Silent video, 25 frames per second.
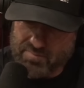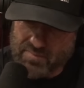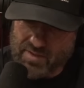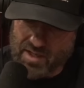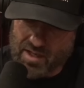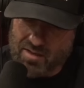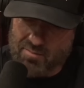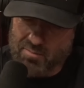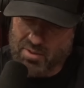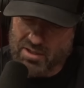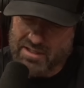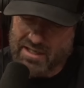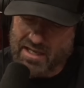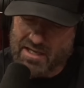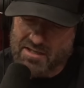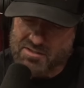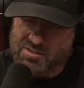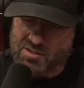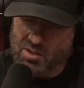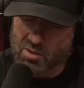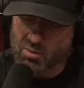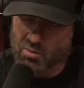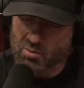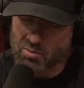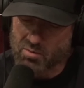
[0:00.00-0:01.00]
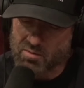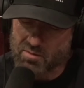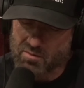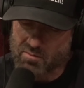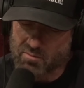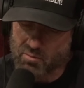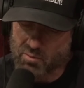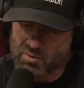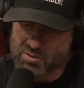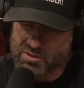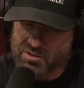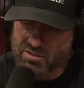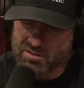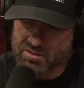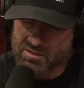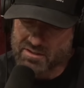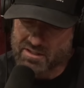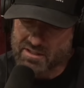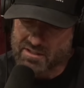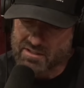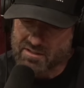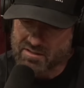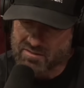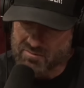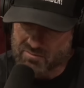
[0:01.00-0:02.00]
But yeah, so when you look
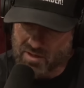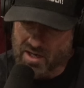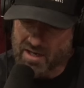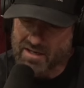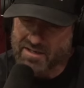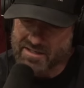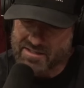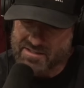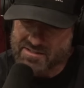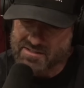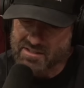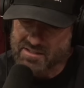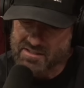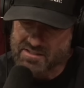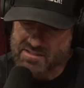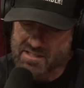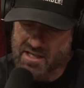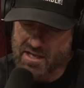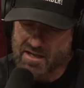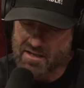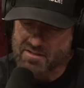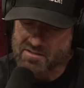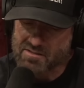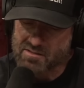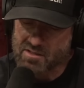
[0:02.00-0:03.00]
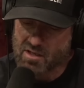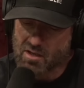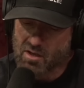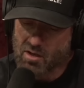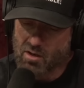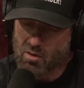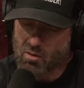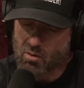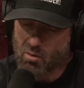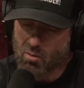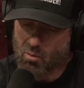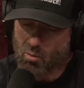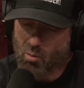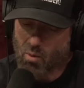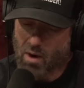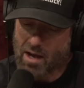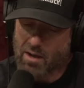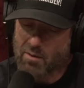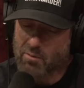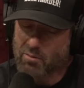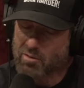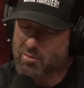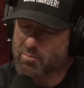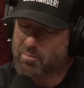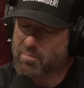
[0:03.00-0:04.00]
at Rocky's success,
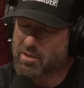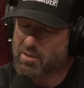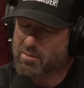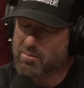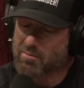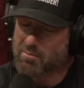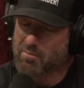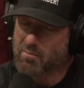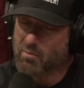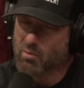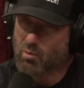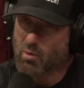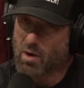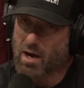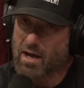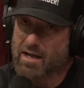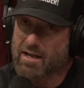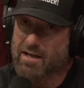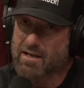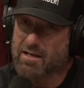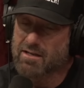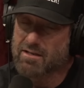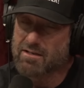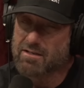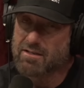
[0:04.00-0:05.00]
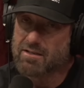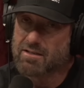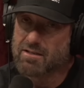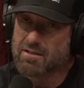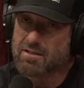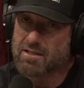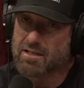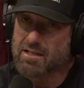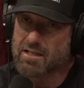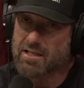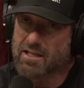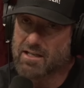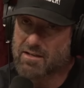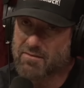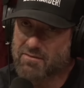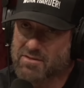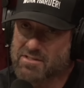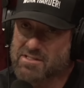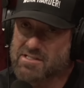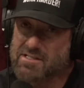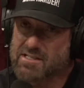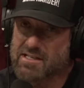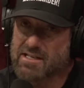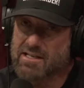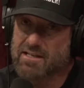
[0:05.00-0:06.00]
why even
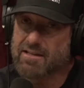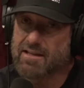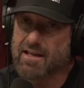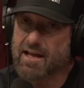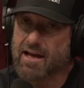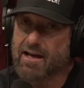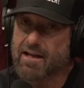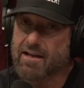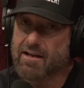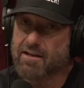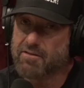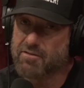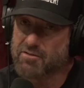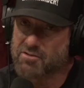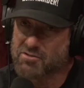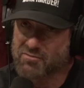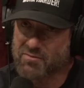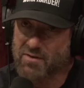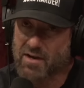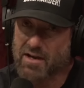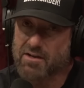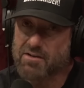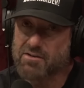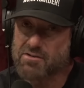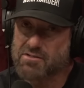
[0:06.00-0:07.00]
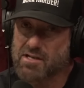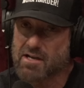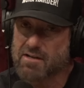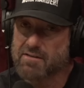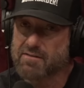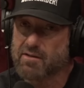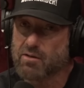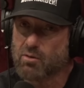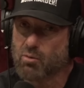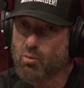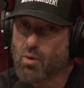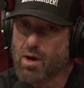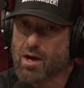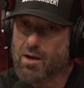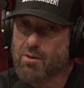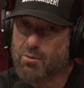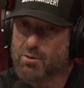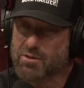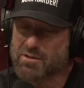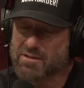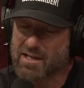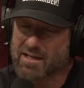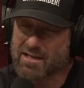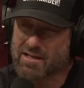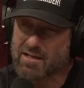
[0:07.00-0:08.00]
seeing that, and there's fighters out there, why
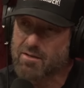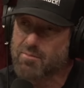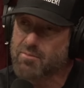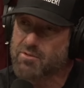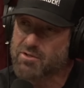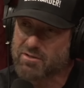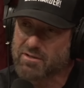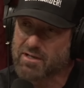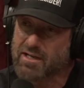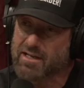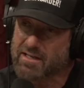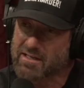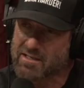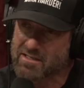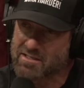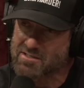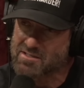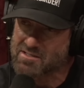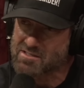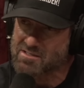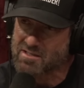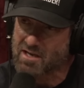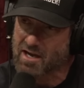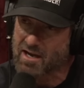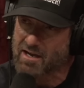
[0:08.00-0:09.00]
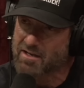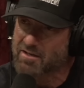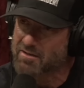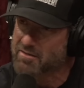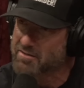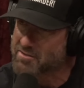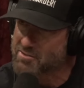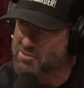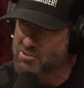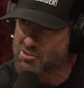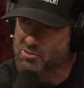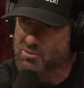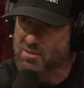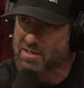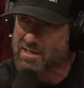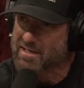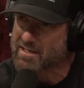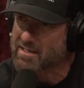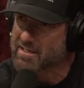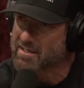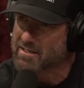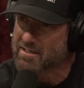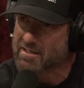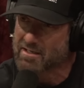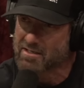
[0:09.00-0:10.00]
wouldn't they emulate his style, his
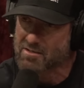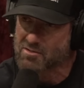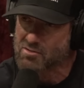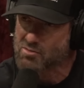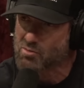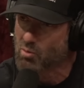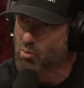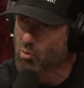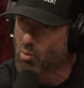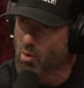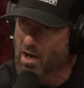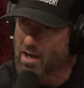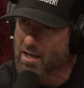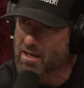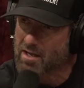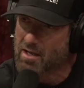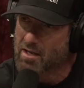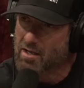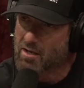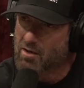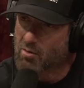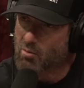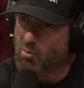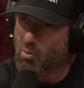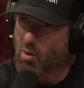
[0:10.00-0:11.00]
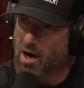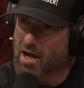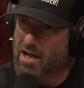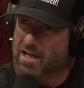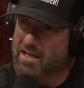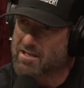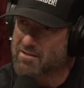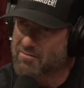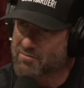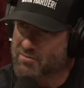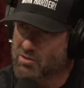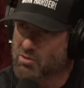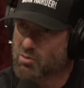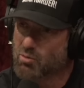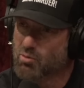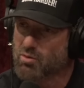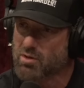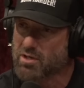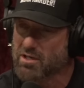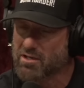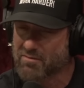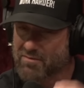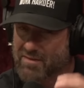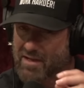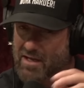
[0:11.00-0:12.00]
training, why
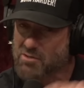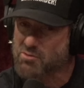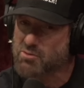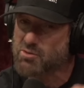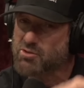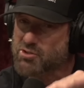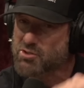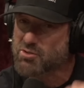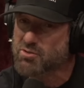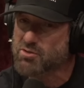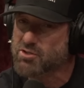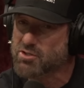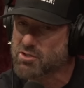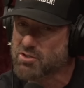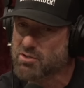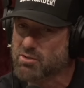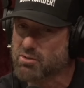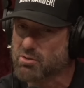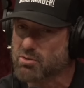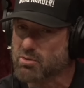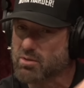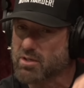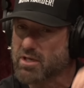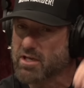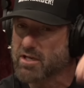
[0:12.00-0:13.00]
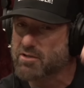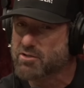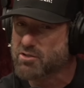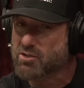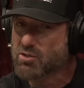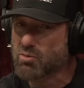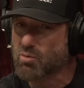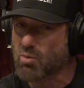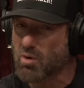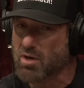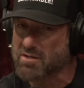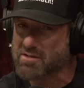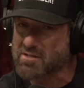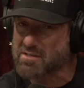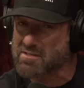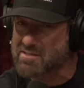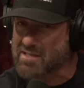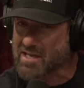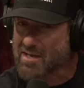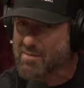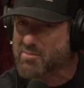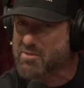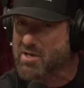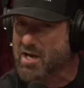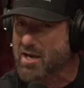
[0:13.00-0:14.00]
if that's what you do and you want the
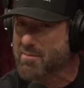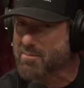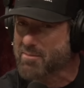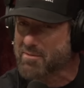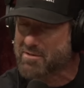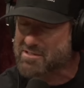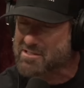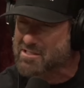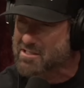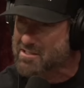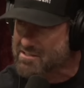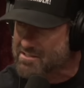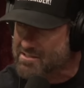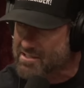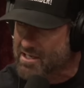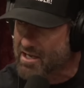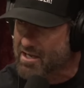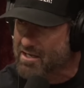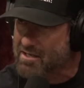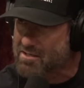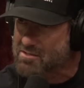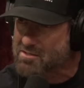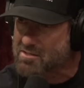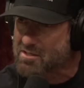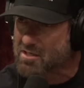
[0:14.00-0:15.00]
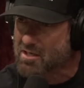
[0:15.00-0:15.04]
same type of success,